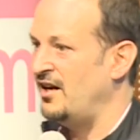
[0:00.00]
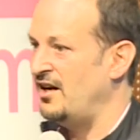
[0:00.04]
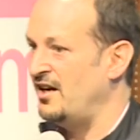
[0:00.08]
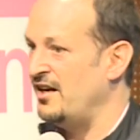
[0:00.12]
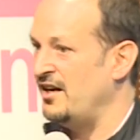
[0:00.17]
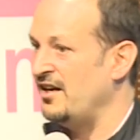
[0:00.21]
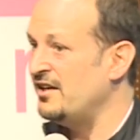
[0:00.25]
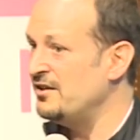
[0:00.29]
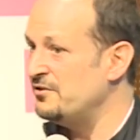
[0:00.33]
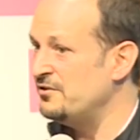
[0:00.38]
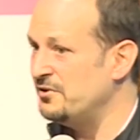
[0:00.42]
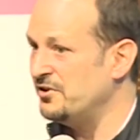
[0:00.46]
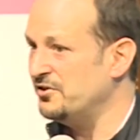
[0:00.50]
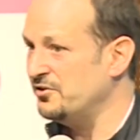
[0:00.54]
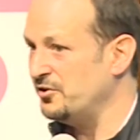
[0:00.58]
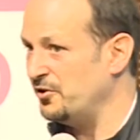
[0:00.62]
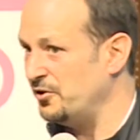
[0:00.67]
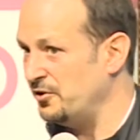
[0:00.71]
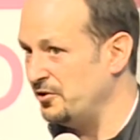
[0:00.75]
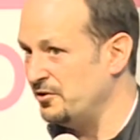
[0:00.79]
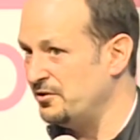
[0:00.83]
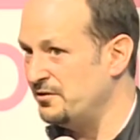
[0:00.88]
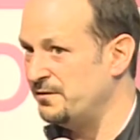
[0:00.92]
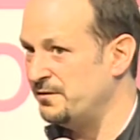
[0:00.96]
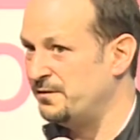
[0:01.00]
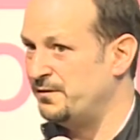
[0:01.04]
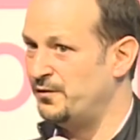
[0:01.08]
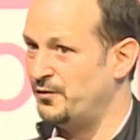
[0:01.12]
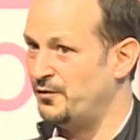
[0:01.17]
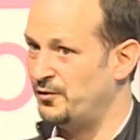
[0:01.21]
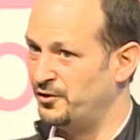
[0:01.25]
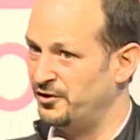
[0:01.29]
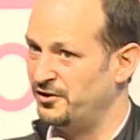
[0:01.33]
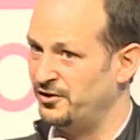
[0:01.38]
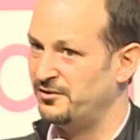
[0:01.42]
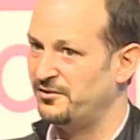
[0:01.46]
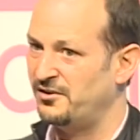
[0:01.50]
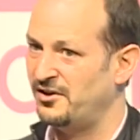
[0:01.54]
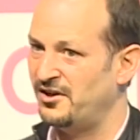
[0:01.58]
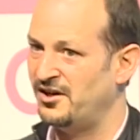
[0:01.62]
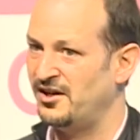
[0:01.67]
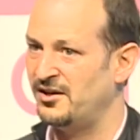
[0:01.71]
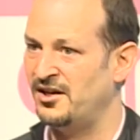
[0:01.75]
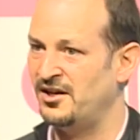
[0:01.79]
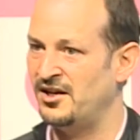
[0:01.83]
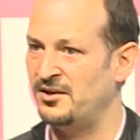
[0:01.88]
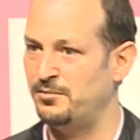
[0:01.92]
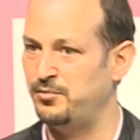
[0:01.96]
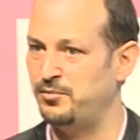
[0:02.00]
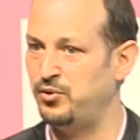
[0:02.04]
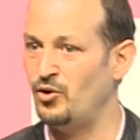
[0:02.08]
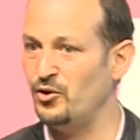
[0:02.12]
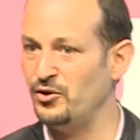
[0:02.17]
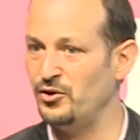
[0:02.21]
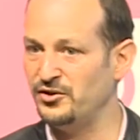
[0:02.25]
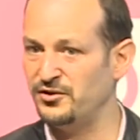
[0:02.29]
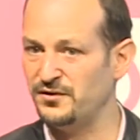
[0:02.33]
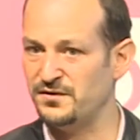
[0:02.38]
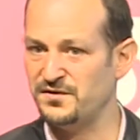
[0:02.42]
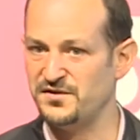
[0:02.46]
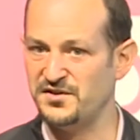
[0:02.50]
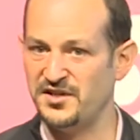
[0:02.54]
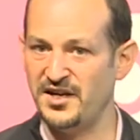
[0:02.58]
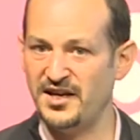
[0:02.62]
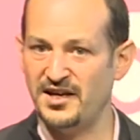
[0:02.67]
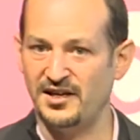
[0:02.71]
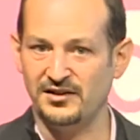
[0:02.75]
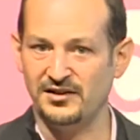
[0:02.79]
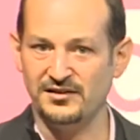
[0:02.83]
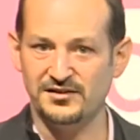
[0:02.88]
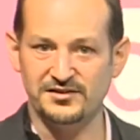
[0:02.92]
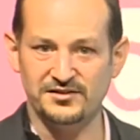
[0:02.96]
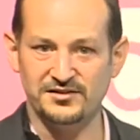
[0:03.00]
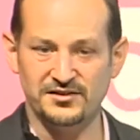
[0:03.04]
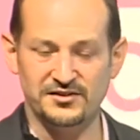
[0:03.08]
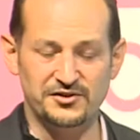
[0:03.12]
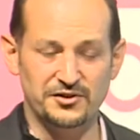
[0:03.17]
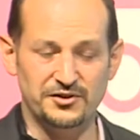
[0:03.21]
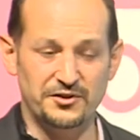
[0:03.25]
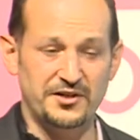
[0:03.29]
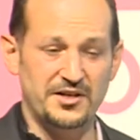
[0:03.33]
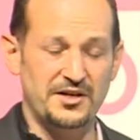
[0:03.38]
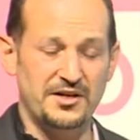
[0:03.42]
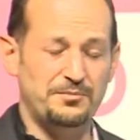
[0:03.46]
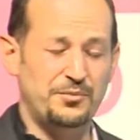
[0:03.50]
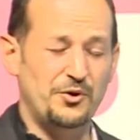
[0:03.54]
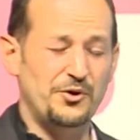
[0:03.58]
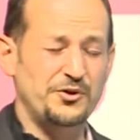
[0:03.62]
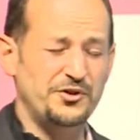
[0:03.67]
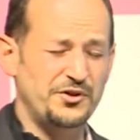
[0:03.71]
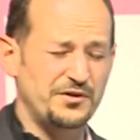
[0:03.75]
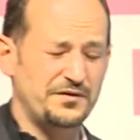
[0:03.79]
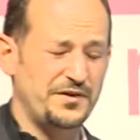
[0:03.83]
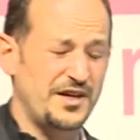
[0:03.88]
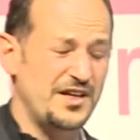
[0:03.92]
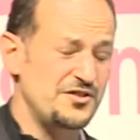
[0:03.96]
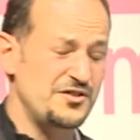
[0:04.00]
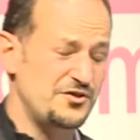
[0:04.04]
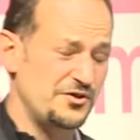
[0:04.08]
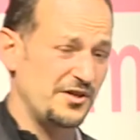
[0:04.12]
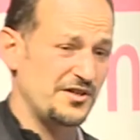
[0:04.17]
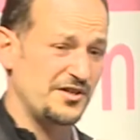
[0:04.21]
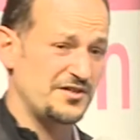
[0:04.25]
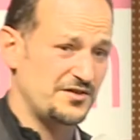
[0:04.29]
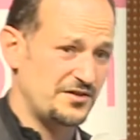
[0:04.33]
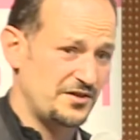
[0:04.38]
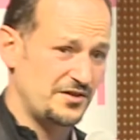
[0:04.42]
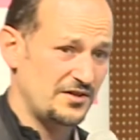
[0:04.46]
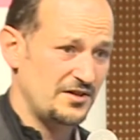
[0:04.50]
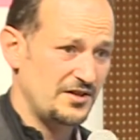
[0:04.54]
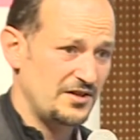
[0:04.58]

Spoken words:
in return for a point of interest